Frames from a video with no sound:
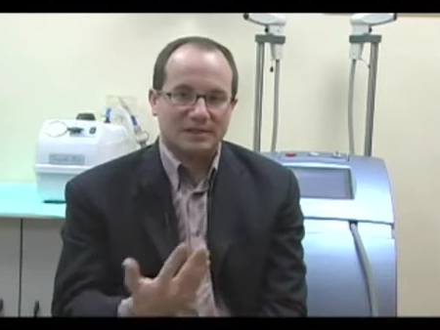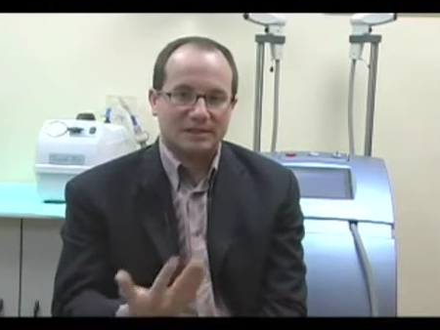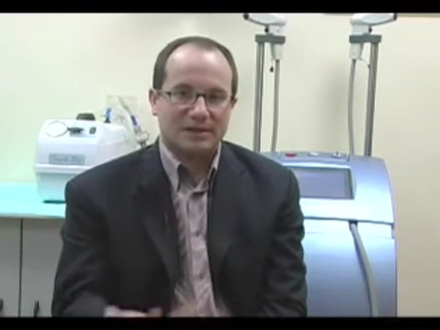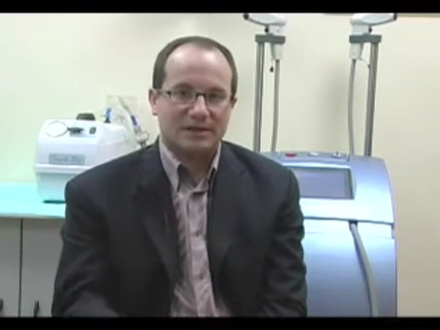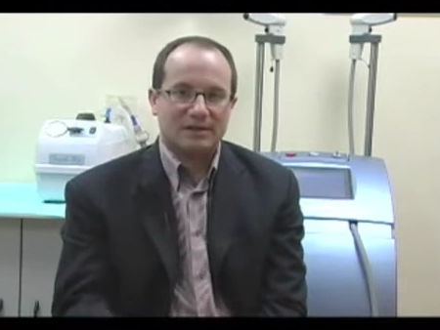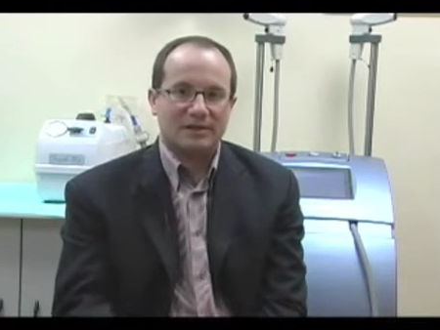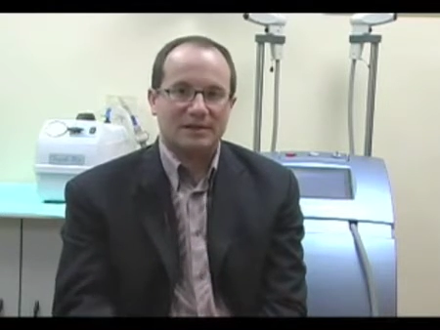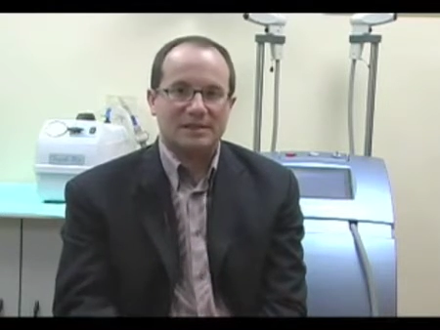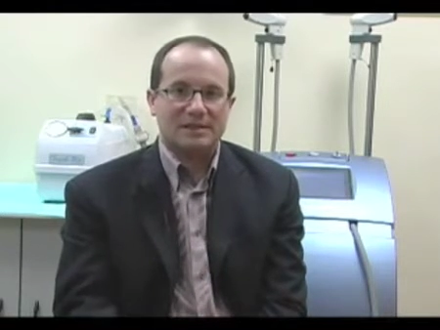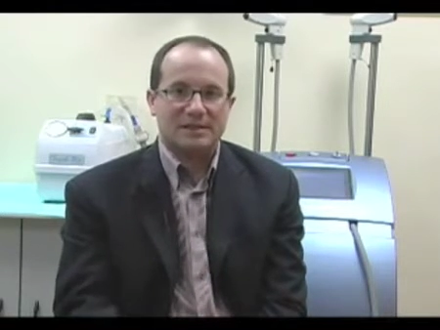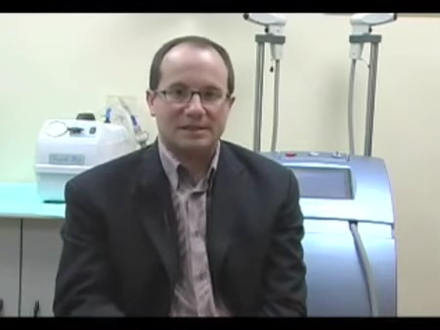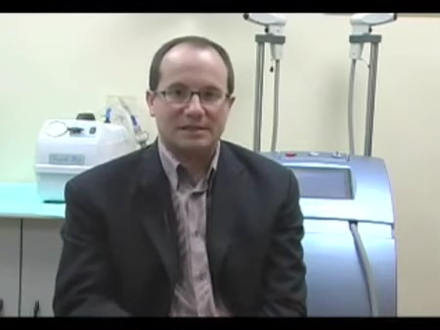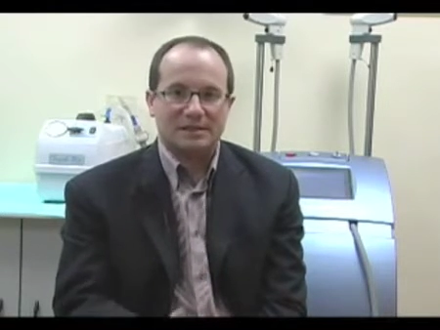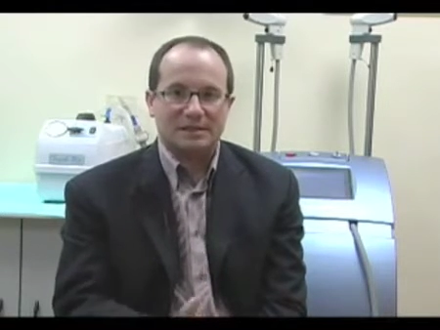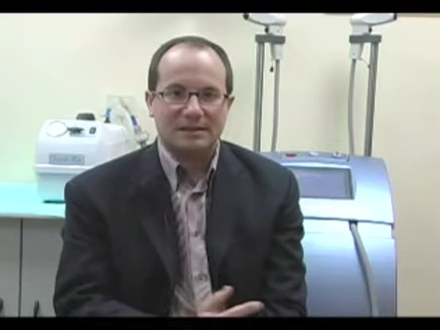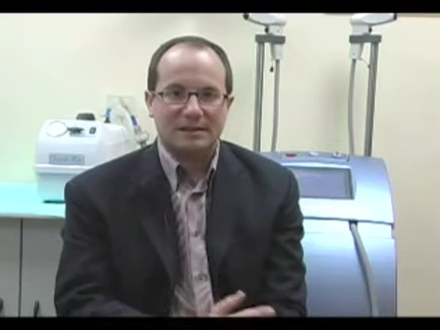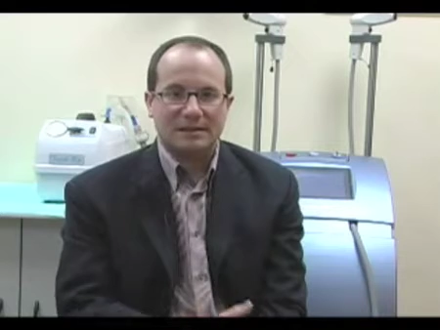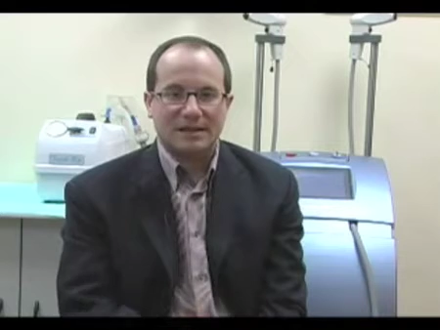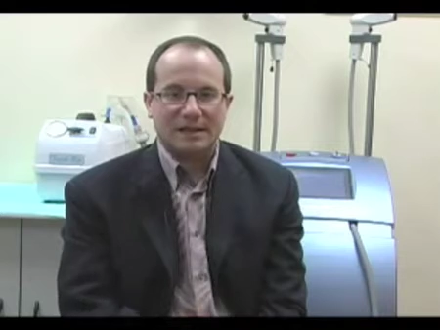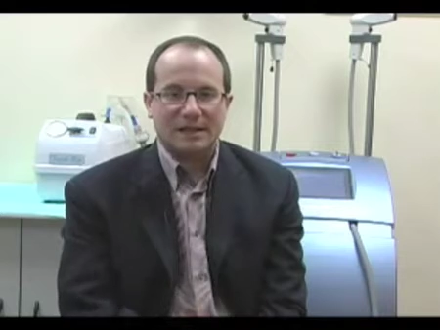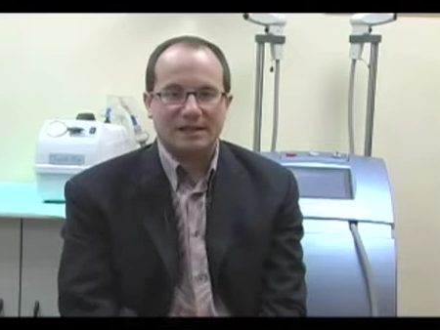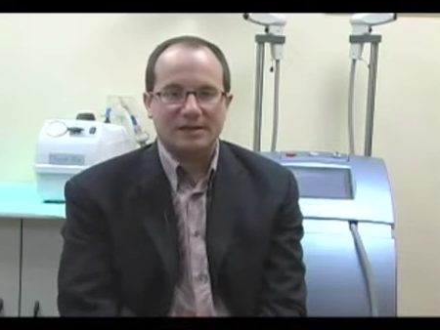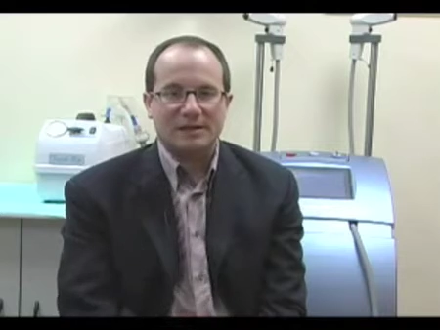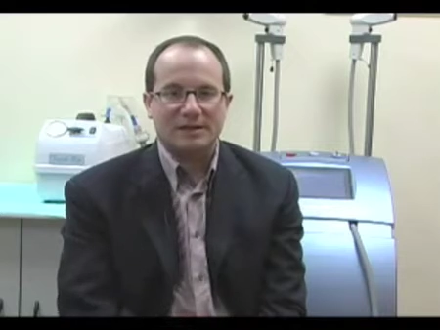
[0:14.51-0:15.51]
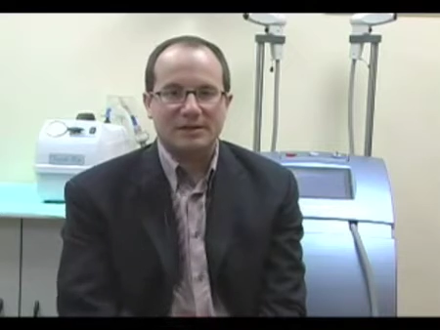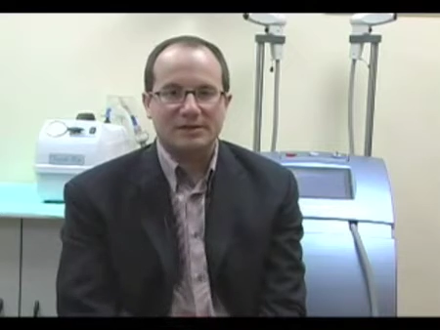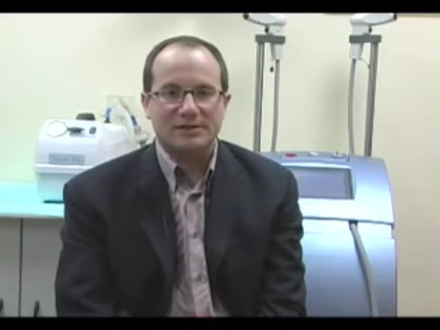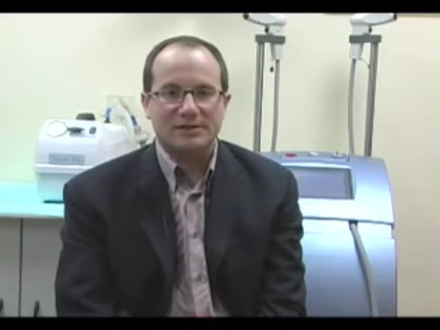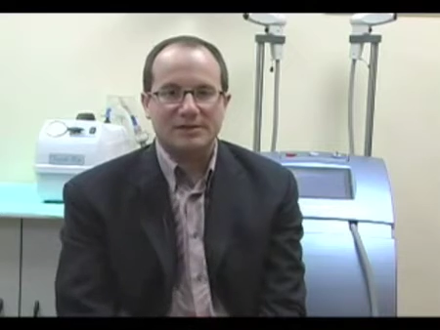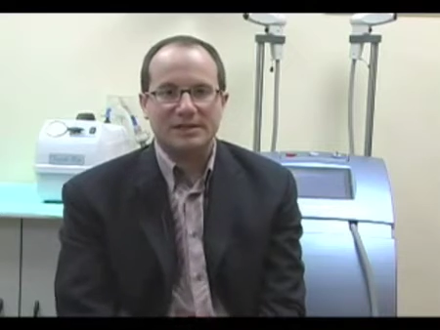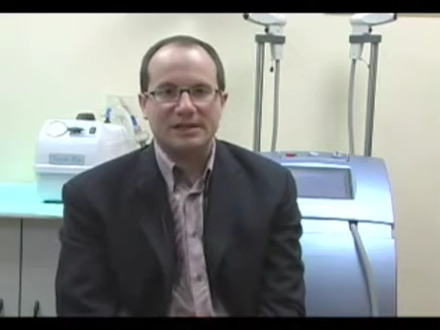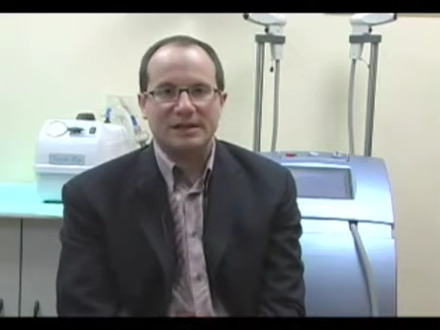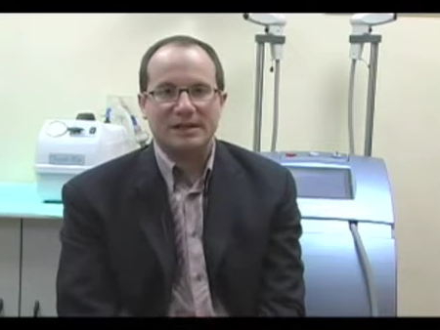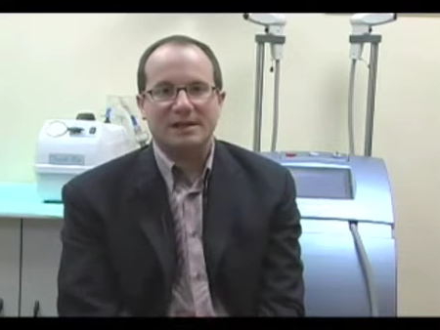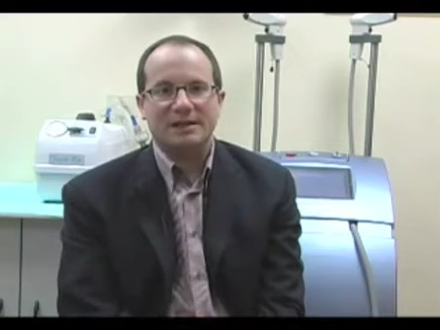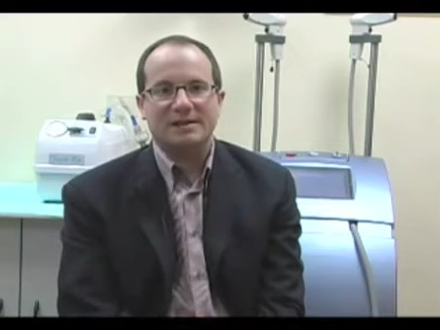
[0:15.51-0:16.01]
known as a
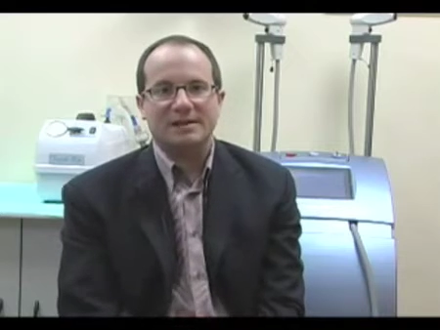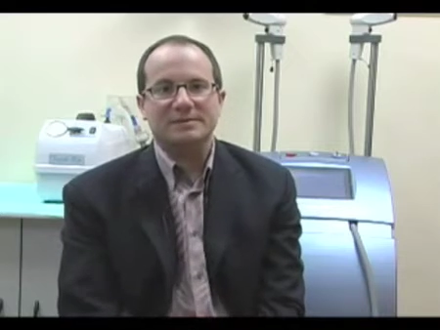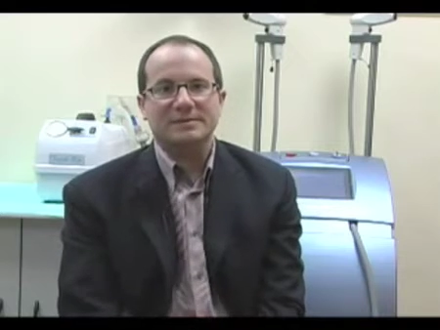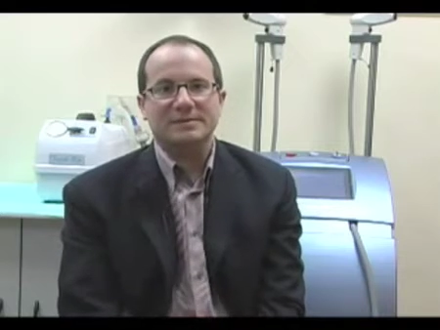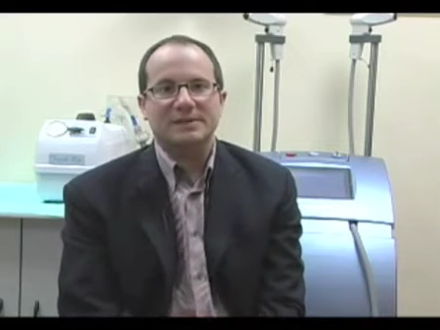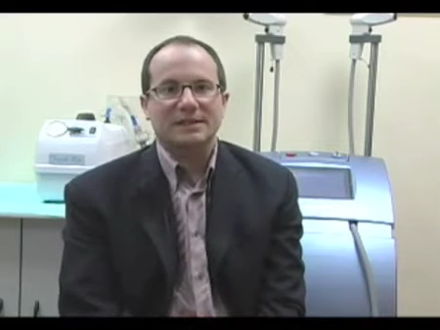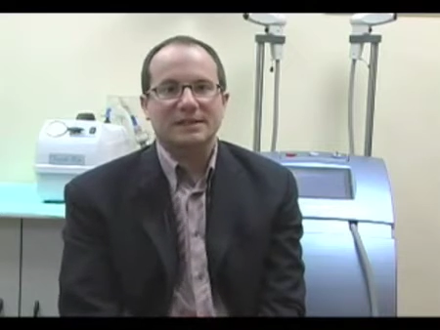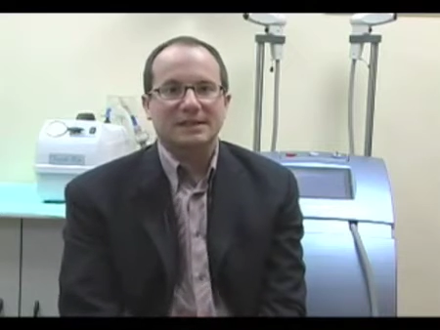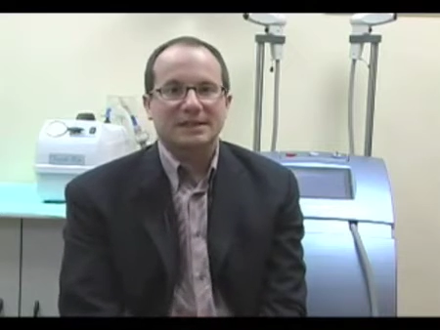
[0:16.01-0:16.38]
nose job,